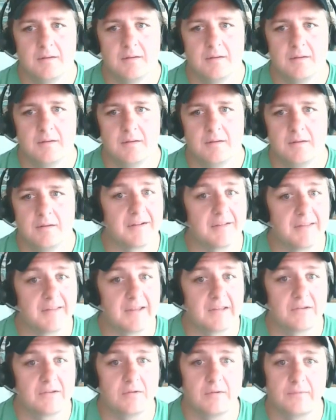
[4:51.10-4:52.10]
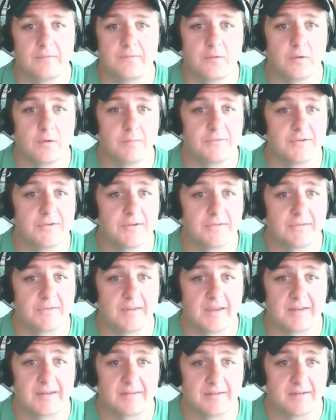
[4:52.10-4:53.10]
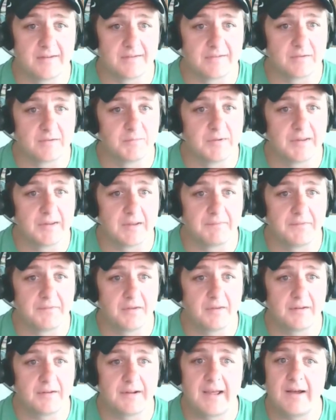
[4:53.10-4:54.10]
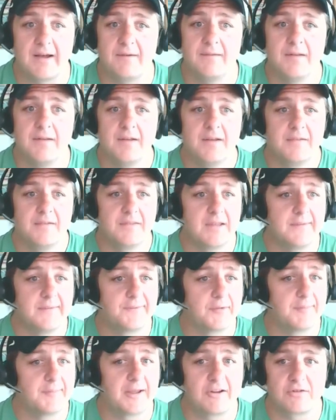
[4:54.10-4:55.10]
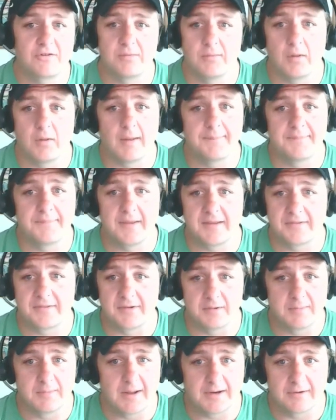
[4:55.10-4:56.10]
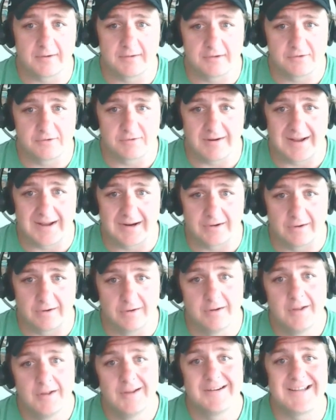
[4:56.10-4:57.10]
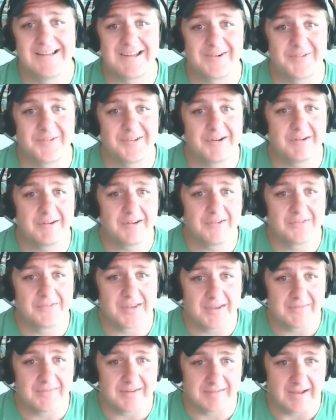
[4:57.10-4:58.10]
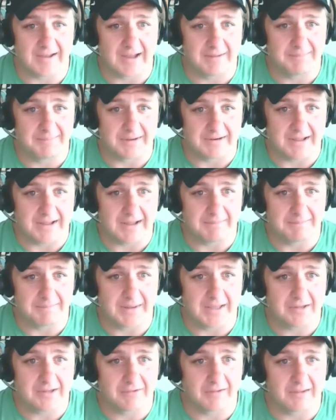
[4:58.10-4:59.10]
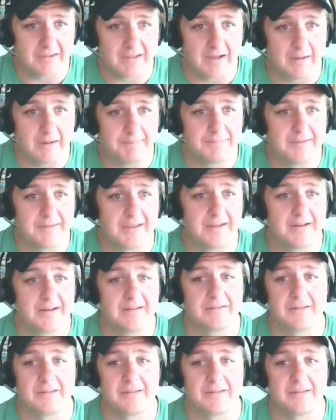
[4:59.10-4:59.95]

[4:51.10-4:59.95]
They'll get a link to a form just like this, and when they fill it out, The information will update their record and tracker. Not only are you saving time by not manually updating